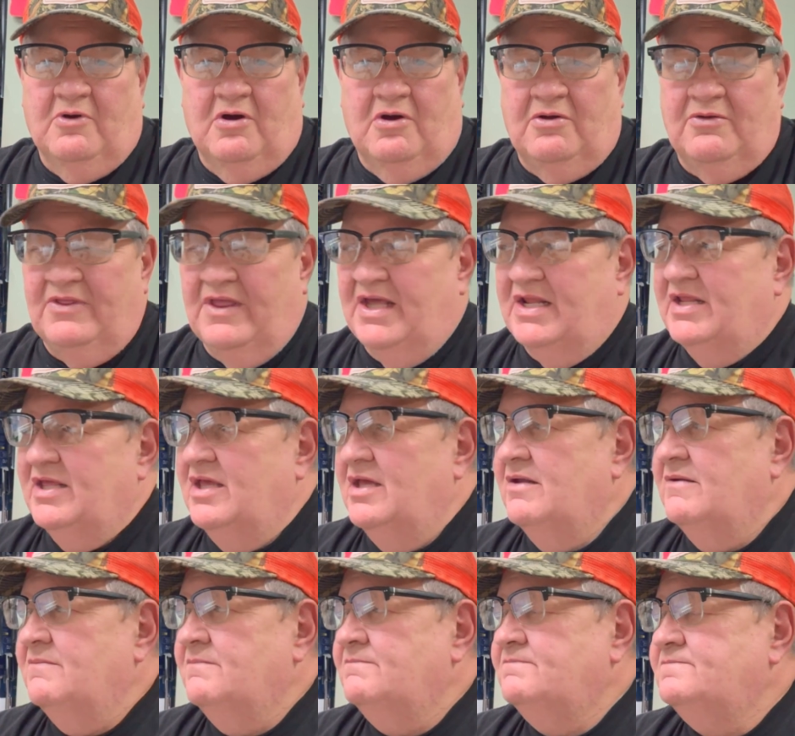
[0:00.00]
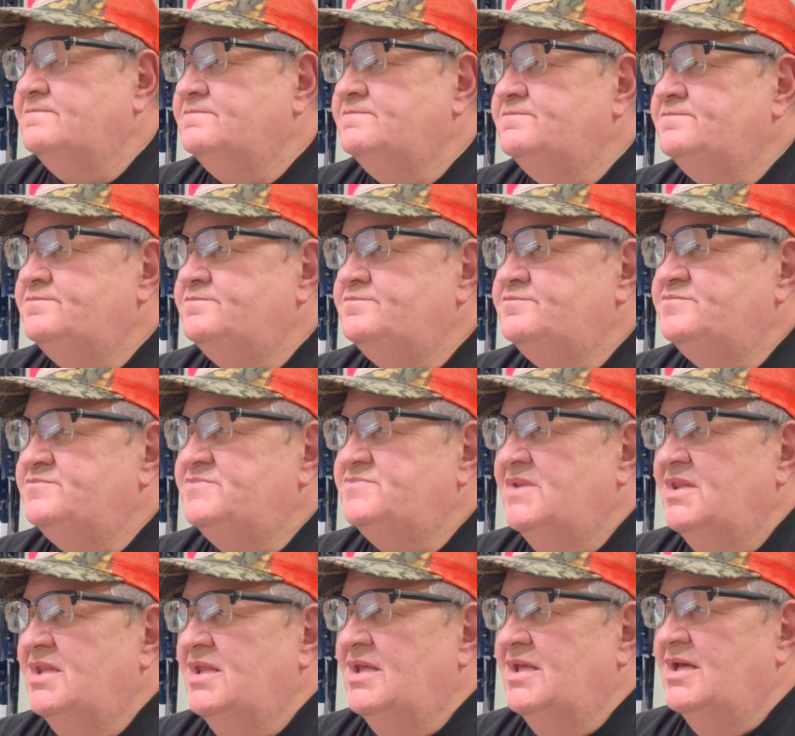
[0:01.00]
all that again.
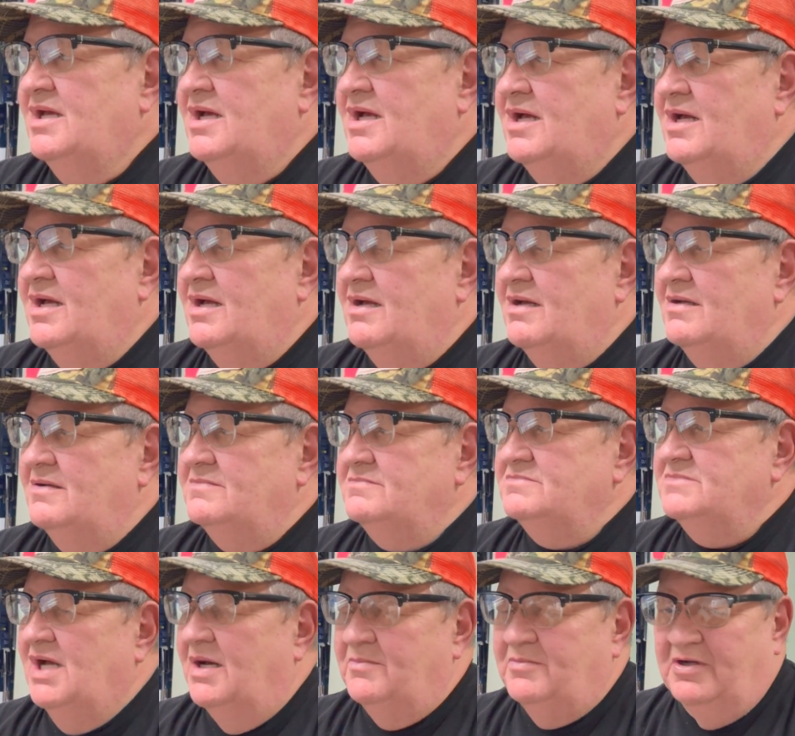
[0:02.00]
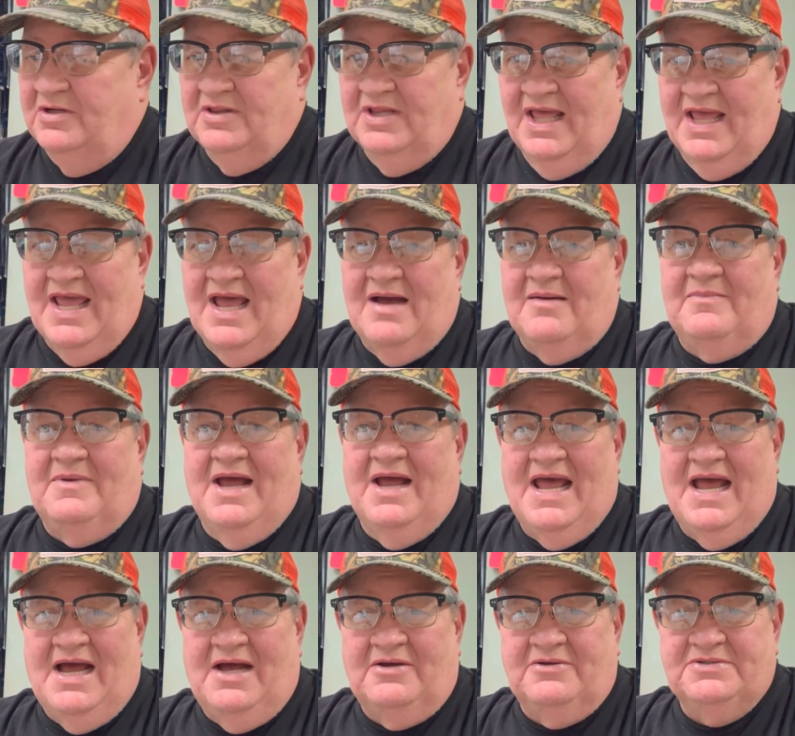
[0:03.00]
I'm going to lay out my
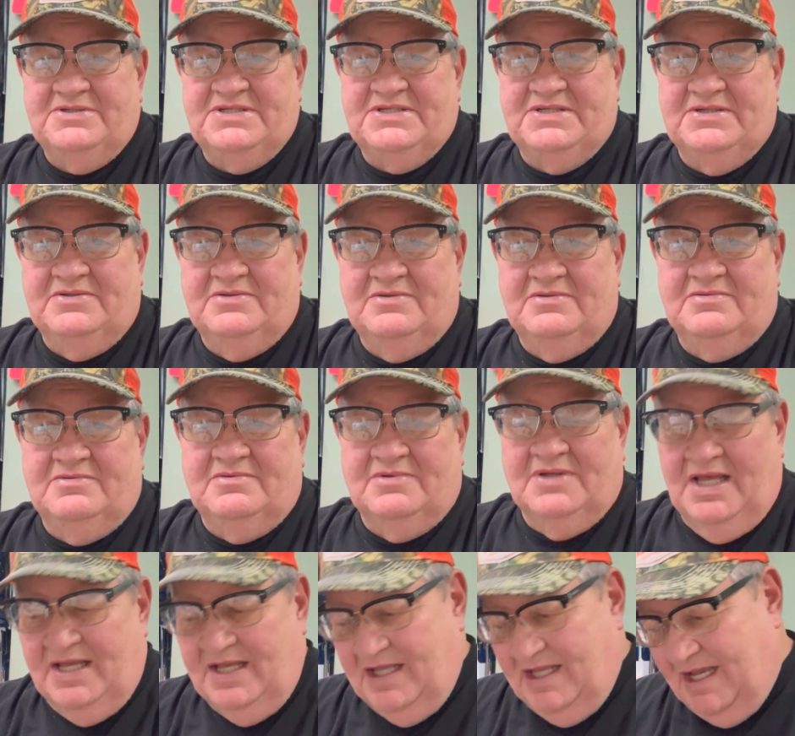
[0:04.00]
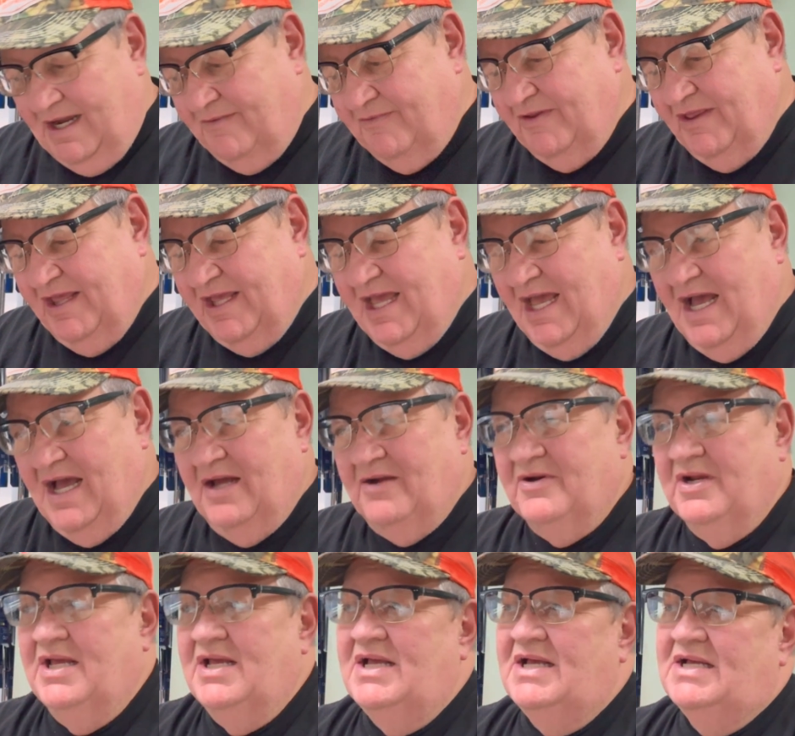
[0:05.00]
house, lay everything
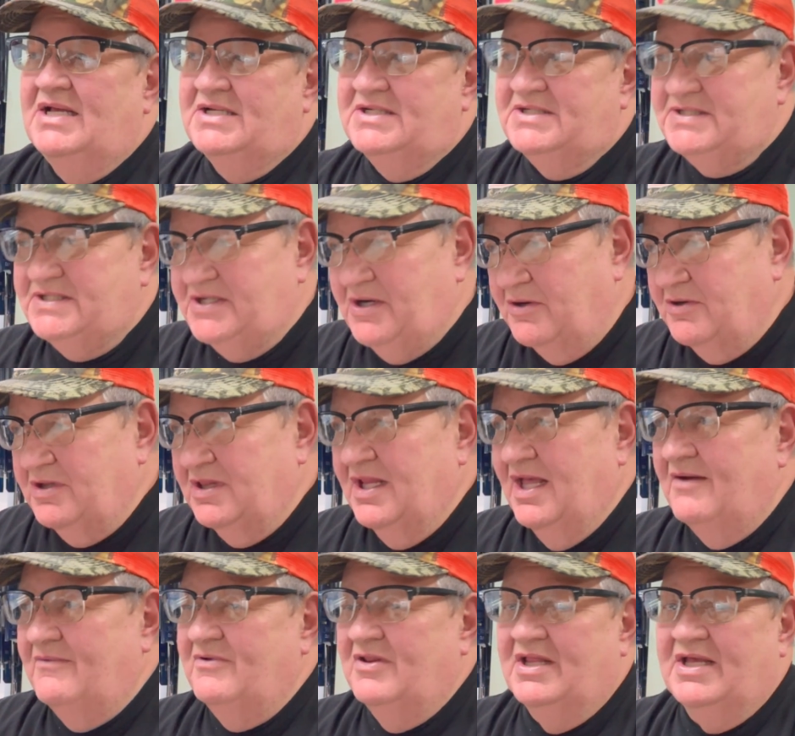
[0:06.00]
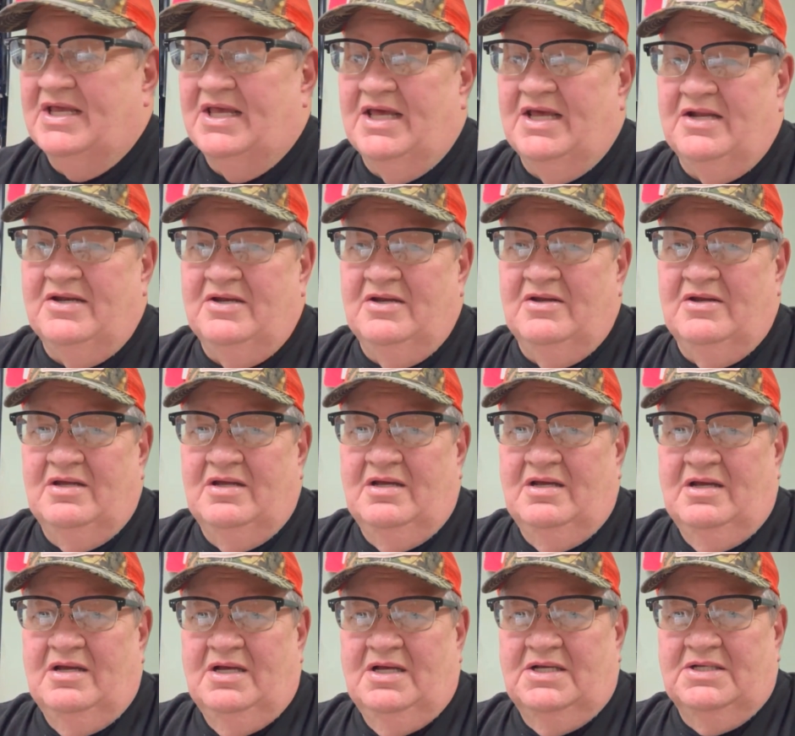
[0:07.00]
out, start leveling it,
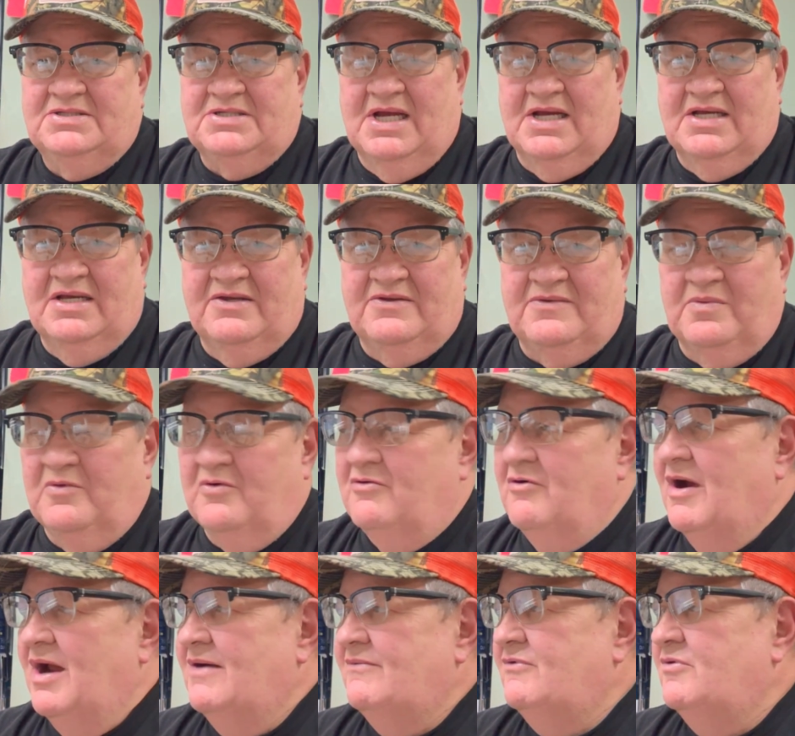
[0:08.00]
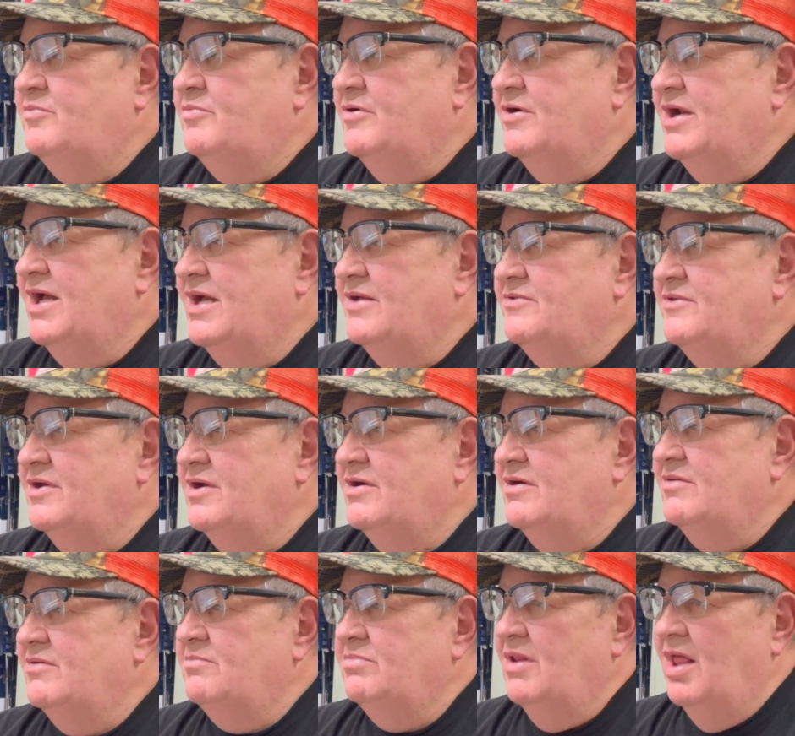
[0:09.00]
so I can get some gravel put out there
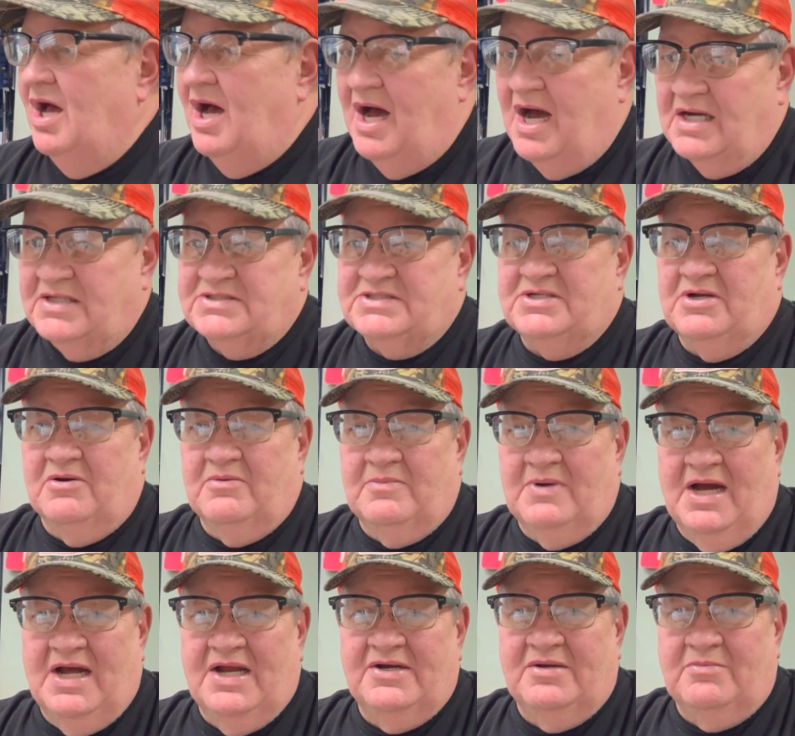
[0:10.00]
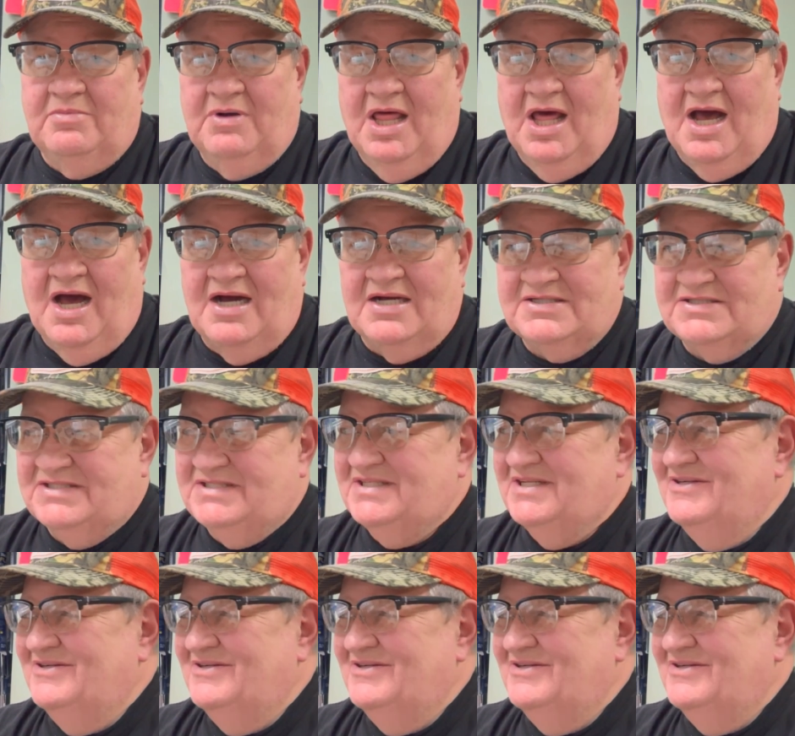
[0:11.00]
and blocks, start buying the blocks.